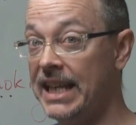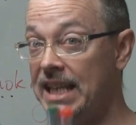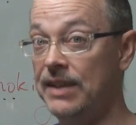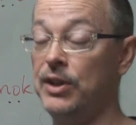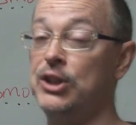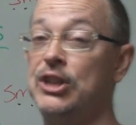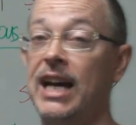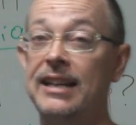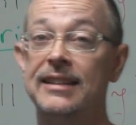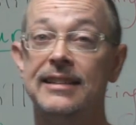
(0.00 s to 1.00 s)
Can you give it a
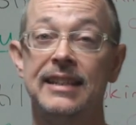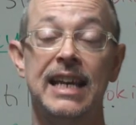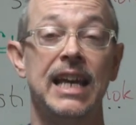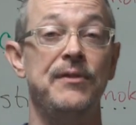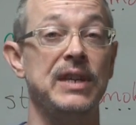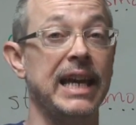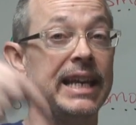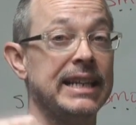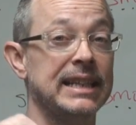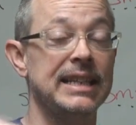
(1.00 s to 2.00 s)
shot? If you
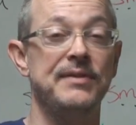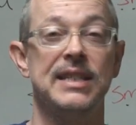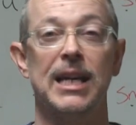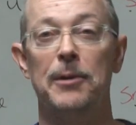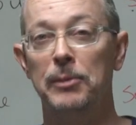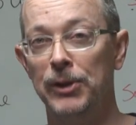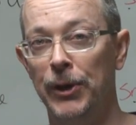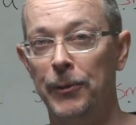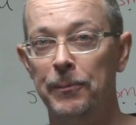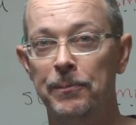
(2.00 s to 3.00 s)
can, leave it down
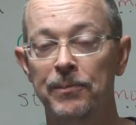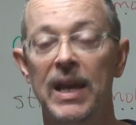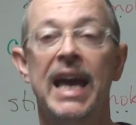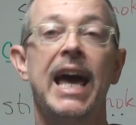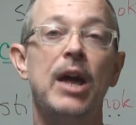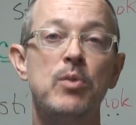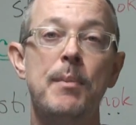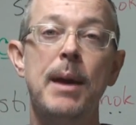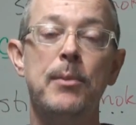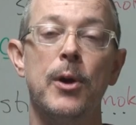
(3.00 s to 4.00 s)
below. And
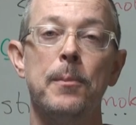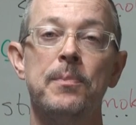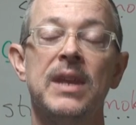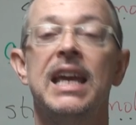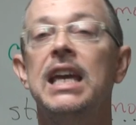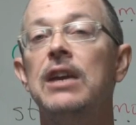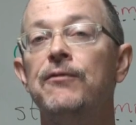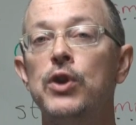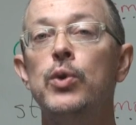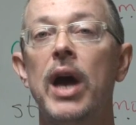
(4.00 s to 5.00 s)
remember,
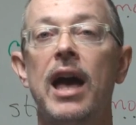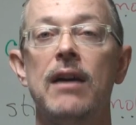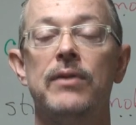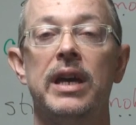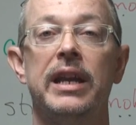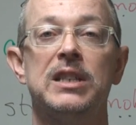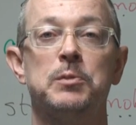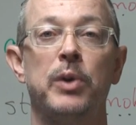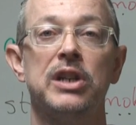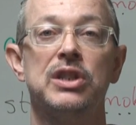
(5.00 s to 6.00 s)
if you have an
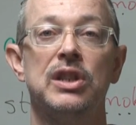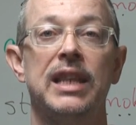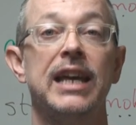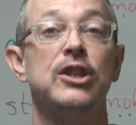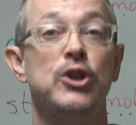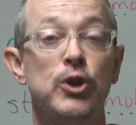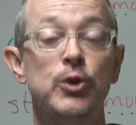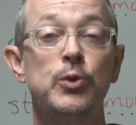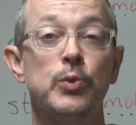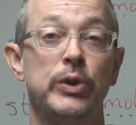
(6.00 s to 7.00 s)
expression that
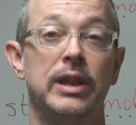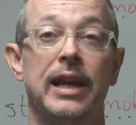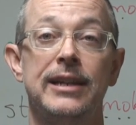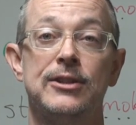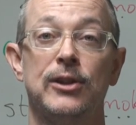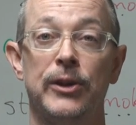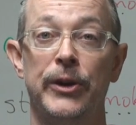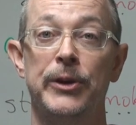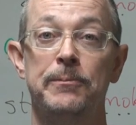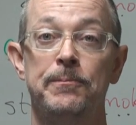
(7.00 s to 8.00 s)
you would like to
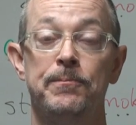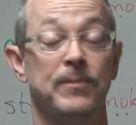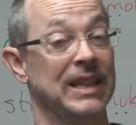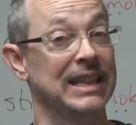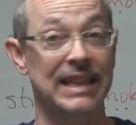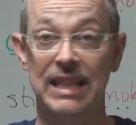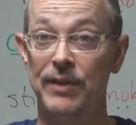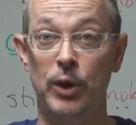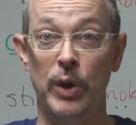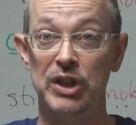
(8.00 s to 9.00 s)
learn,
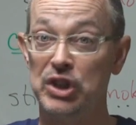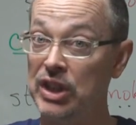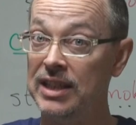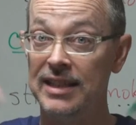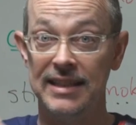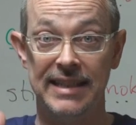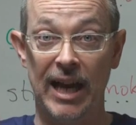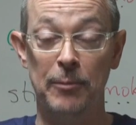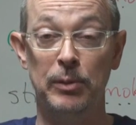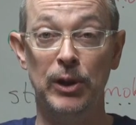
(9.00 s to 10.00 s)
leave a question
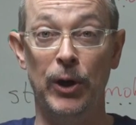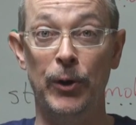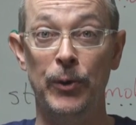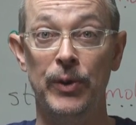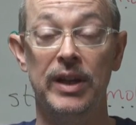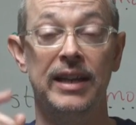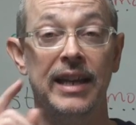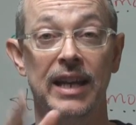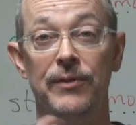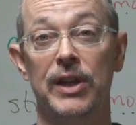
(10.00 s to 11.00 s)
down below,
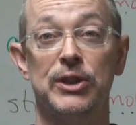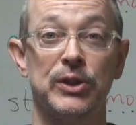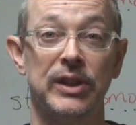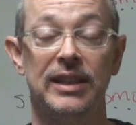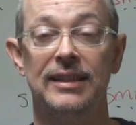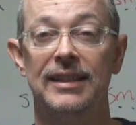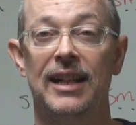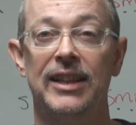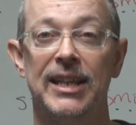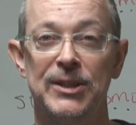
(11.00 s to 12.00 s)
and eventually
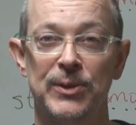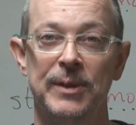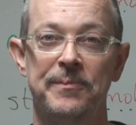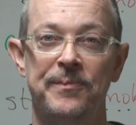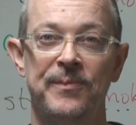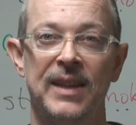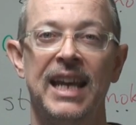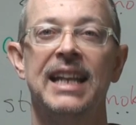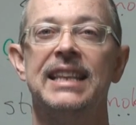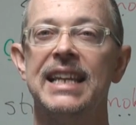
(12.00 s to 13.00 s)
I'll get to it.
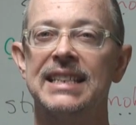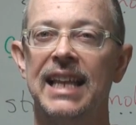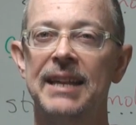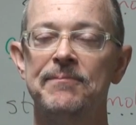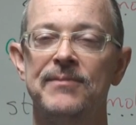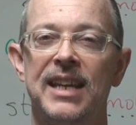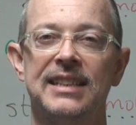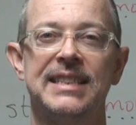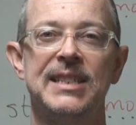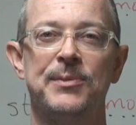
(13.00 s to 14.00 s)
Thanks a lot, and
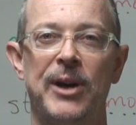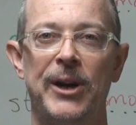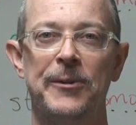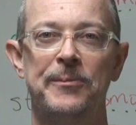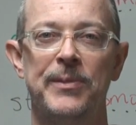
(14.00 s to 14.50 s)
I'll see you tomorrow.